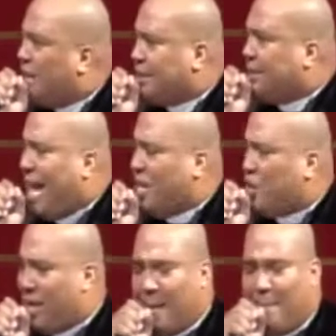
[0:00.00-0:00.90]

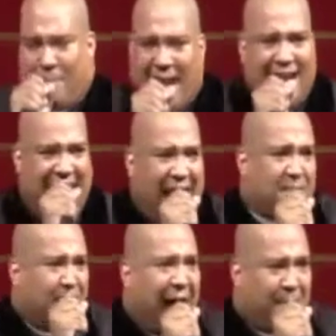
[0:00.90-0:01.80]
continually be
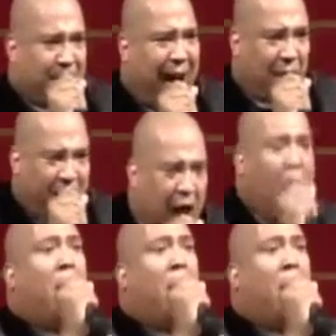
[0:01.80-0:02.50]
in my mouth.